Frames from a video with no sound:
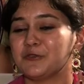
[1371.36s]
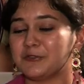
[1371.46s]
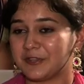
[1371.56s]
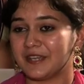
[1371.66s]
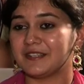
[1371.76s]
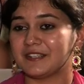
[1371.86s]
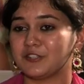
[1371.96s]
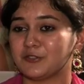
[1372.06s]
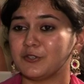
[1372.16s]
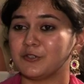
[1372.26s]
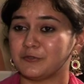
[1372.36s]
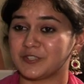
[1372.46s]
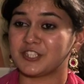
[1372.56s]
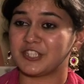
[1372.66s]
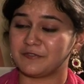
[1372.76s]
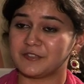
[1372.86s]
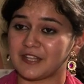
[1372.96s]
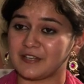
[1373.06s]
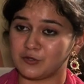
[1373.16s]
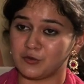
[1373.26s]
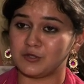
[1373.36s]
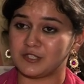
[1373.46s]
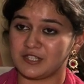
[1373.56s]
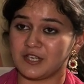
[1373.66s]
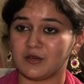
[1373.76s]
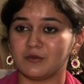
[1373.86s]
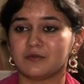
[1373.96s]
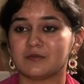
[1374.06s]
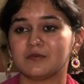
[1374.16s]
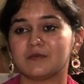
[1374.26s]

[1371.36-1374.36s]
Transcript: you think that you've achieved that goal till now?